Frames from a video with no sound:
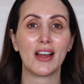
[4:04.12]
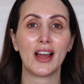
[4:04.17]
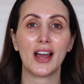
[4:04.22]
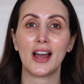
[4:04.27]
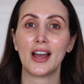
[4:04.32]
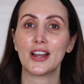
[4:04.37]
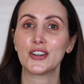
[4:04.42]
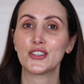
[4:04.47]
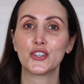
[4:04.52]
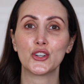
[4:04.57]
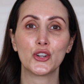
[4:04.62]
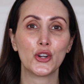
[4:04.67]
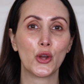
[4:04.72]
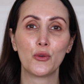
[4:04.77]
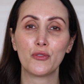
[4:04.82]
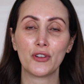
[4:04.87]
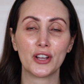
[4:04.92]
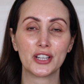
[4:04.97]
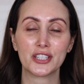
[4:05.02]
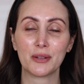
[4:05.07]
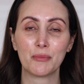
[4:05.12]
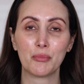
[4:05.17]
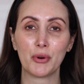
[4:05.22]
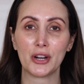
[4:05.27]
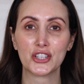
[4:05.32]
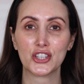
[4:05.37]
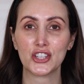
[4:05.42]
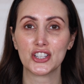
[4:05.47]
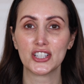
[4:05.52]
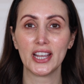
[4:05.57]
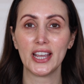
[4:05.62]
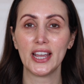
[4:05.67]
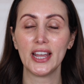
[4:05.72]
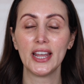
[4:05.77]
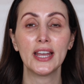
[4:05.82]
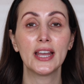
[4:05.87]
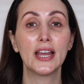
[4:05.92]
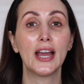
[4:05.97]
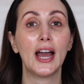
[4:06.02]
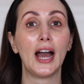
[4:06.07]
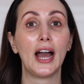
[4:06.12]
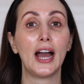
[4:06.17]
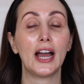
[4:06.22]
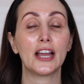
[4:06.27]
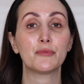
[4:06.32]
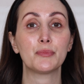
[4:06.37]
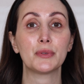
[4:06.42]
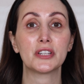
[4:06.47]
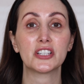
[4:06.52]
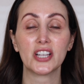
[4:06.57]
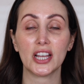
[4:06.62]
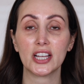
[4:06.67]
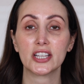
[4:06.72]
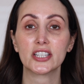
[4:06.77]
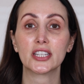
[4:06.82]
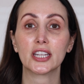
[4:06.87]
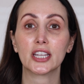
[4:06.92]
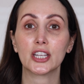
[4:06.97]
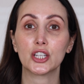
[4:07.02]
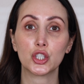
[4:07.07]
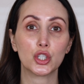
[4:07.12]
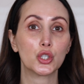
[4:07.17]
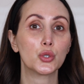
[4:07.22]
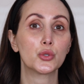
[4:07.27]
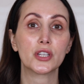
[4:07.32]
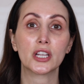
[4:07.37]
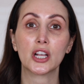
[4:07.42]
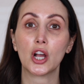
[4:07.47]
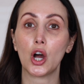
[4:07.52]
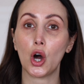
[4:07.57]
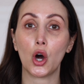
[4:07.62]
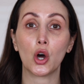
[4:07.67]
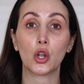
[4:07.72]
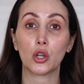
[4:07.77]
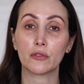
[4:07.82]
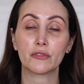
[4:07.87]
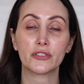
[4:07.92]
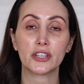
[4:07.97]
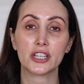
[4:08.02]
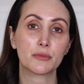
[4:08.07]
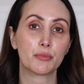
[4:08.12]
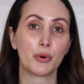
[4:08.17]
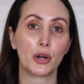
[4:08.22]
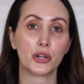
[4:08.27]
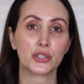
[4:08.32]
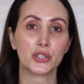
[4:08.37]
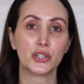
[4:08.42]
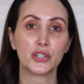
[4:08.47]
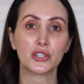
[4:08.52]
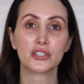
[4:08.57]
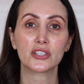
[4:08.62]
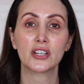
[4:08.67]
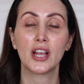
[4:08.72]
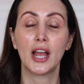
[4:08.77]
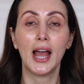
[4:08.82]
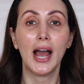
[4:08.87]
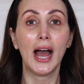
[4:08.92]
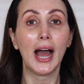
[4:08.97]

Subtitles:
are no first impressions here. I've been testing and using all of these products.